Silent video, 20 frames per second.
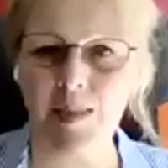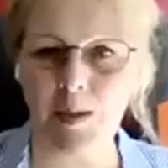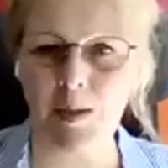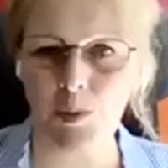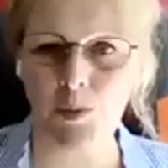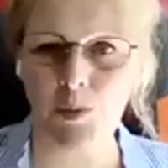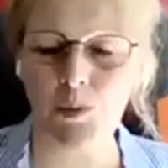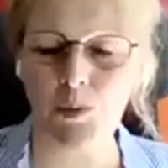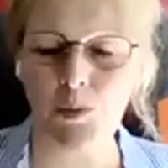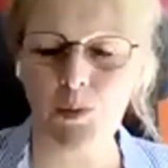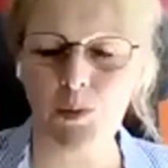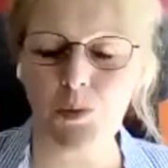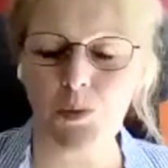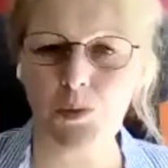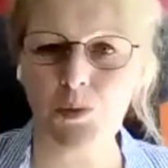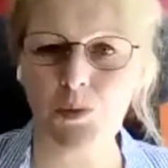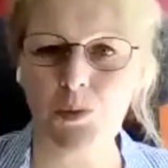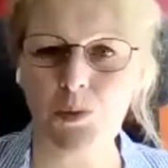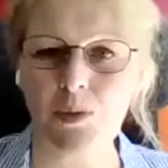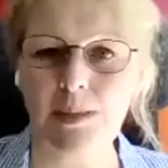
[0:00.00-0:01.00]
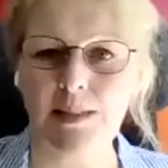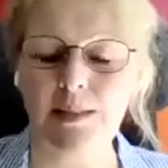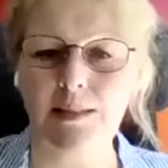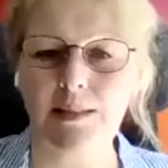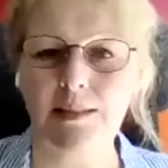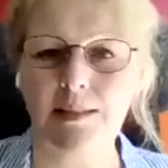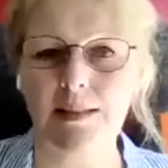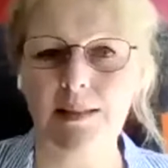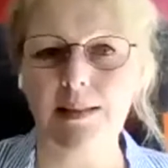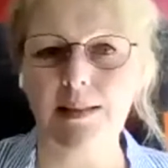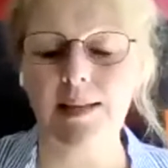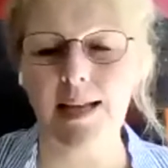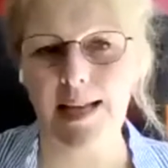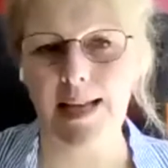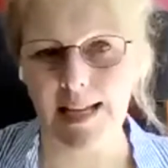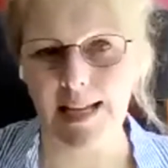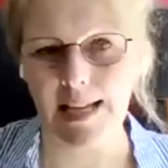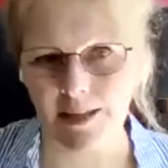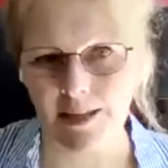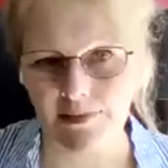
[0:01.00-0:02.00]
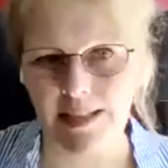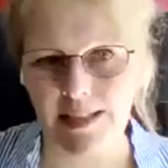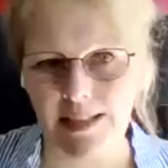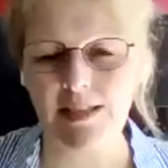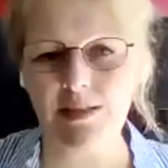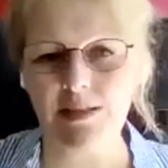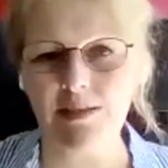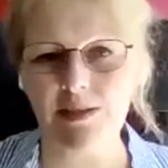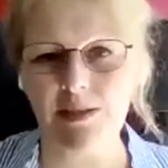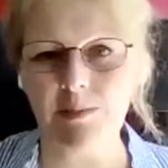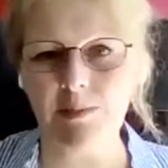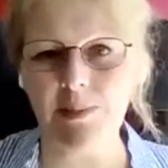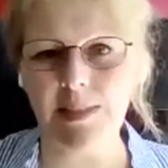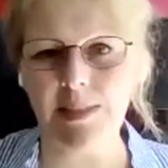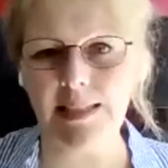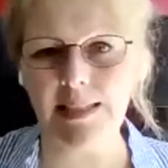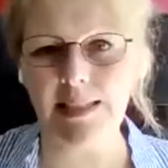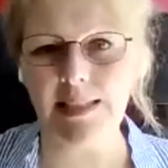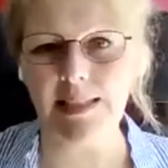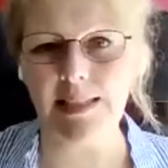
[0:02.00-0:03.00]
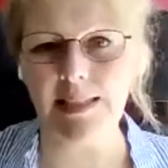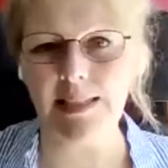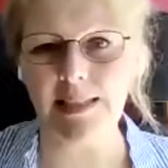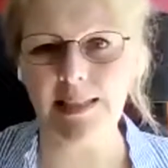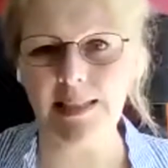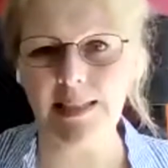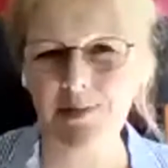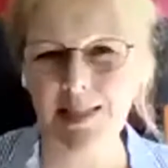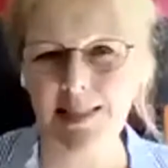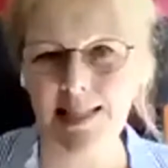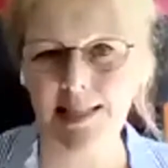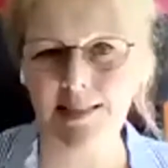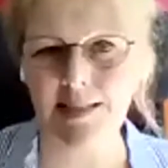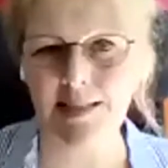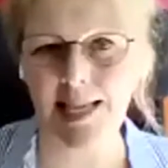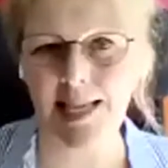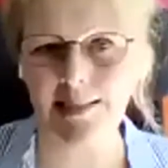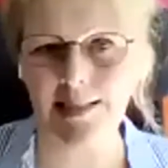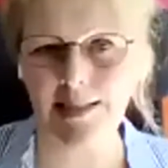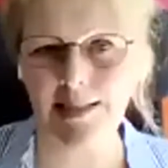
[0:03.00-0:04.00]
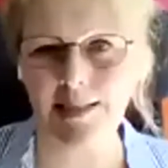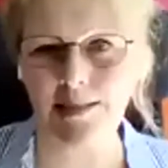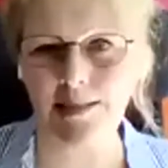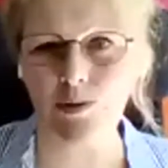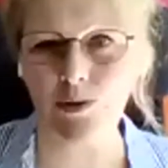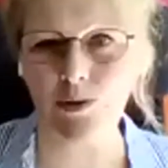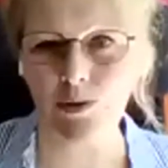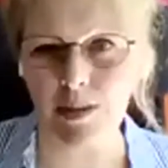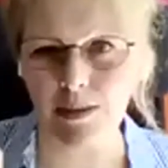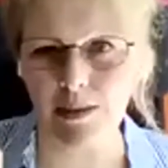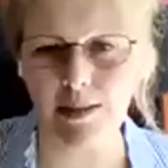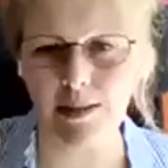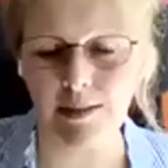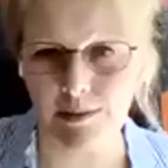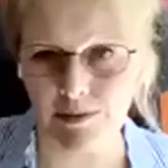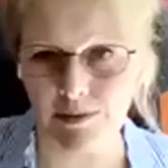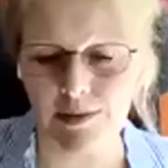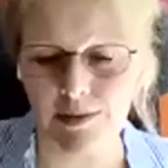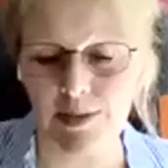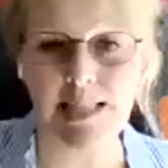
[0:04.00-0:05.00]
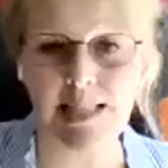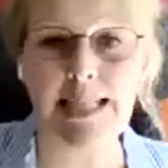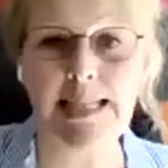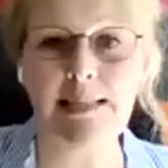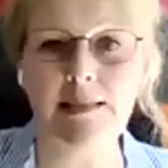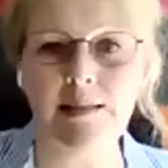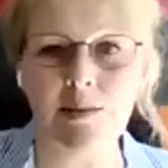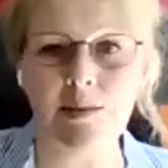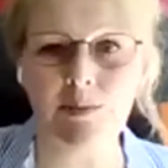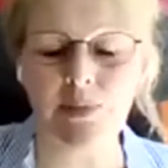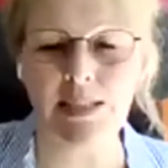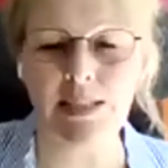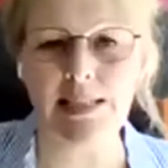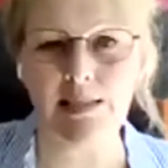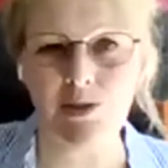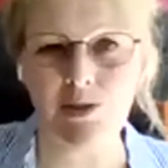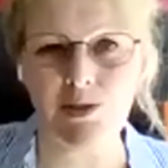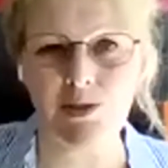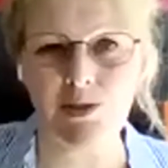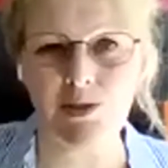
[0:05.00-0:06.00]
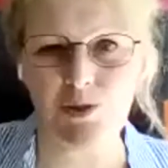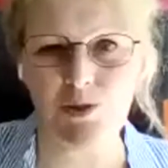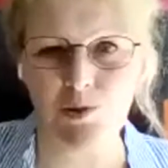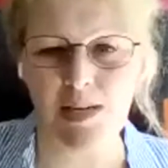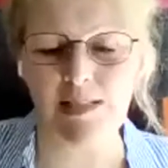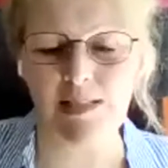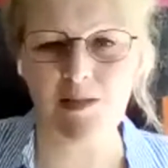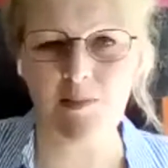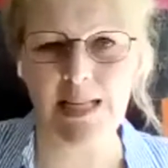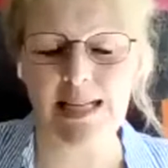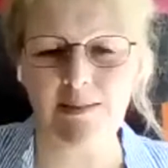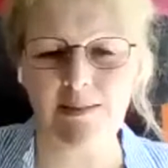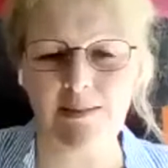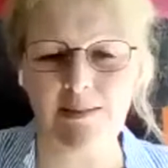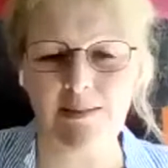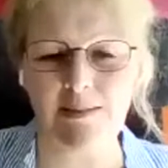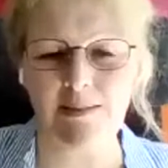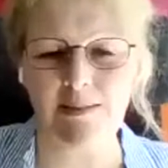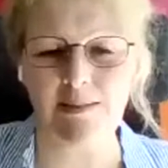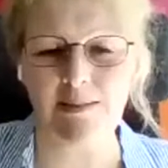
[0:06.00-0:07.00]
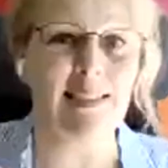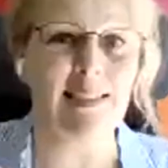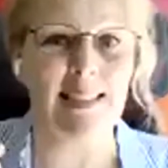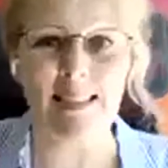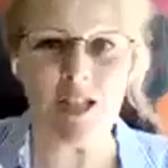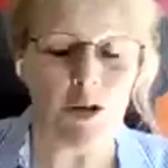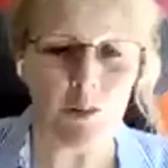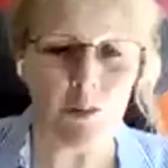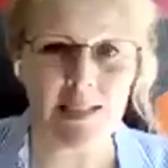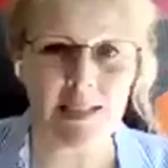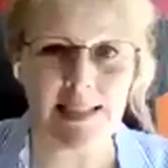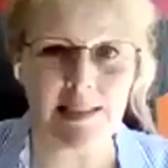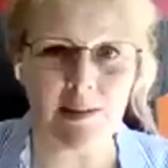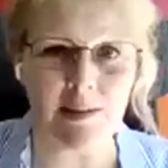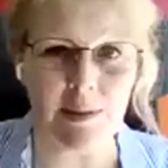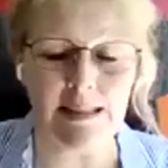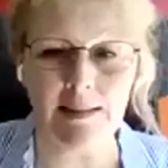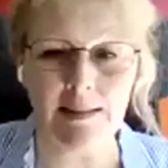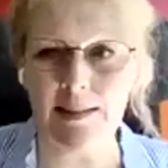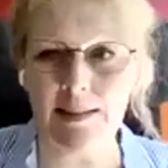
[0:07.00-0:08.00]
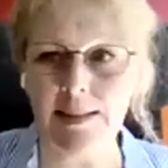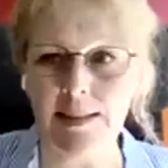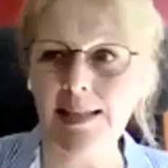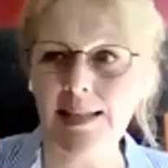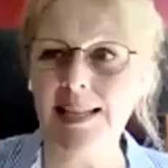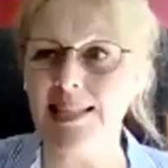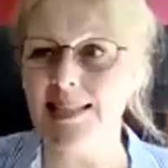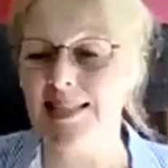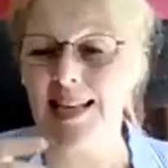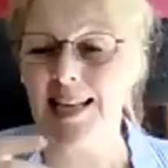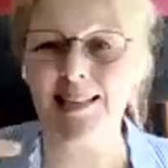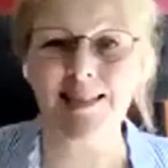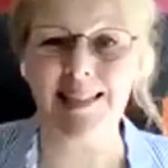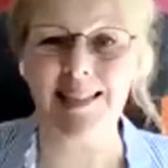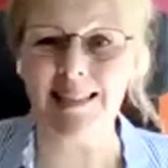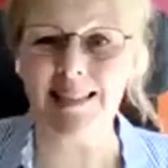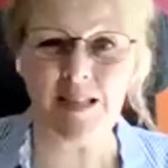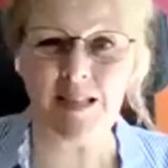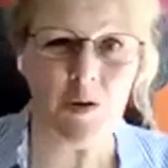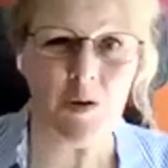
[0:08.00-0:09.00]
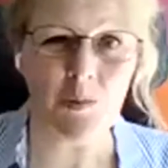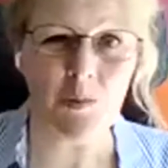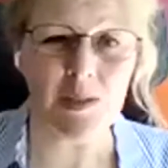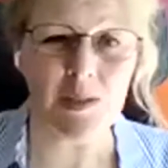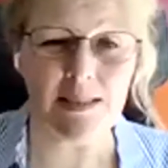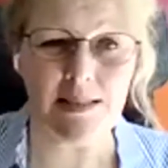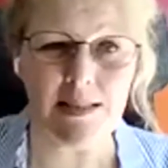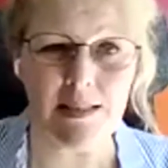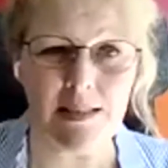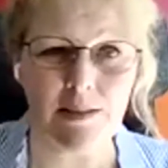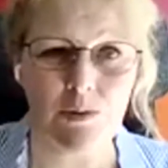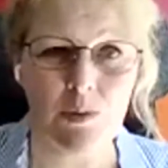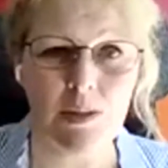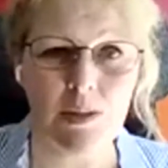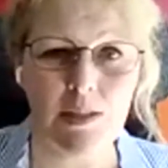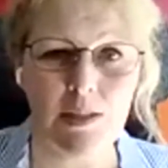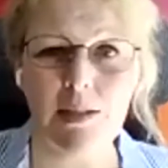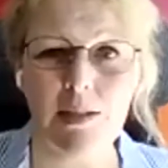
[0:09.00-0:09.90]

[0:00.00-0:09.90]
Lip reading: Or have I done something in the last 5 to 10 seconds or seen something that stressed me out a little bit that I don't want to deal with, a task I don't want to do?